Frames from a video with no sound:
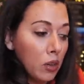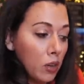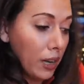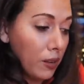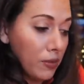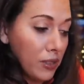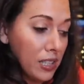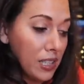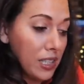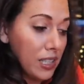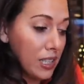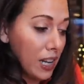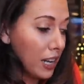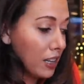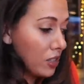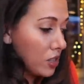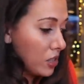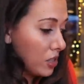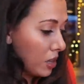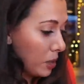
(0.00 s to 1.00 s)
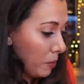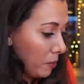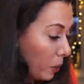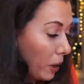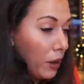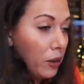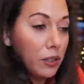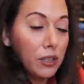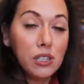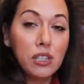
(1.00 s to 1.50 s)
And if it sucks,
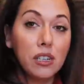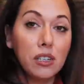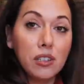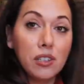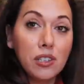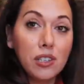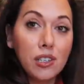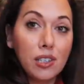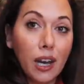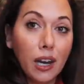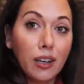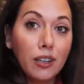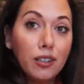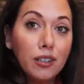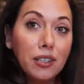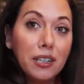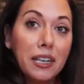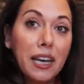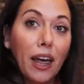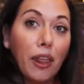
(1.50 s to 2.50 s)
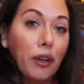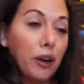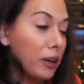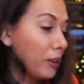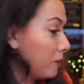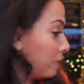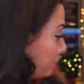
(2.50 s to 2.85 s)
well, it's gonna suck together.